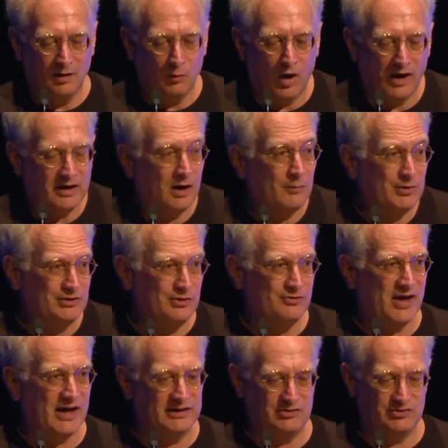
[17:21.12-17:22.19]
why can't we do
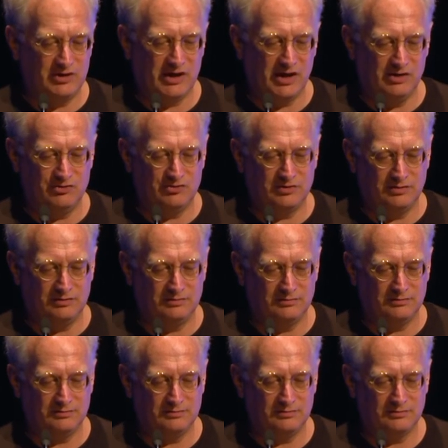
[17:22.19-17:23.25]
that in education?
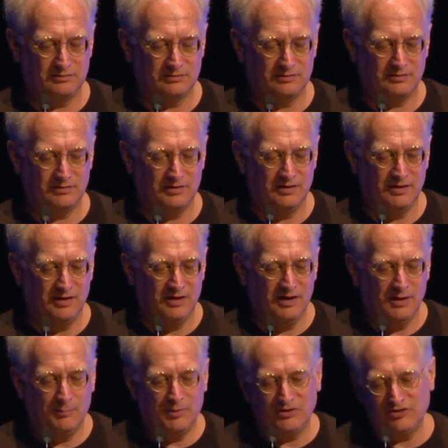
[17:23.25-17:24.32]

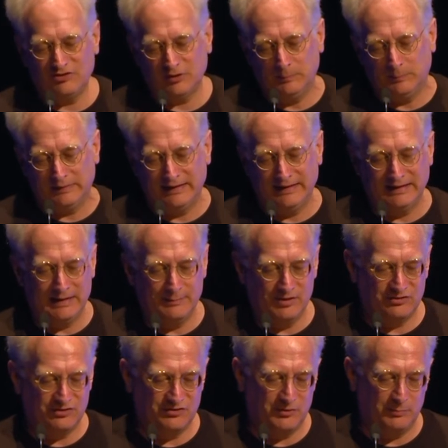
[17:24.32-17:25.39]
But this completely
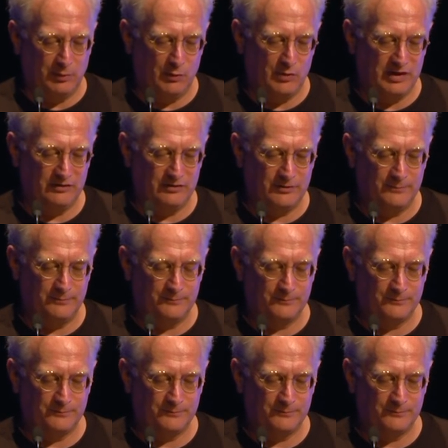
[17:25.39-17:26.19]
misses the point.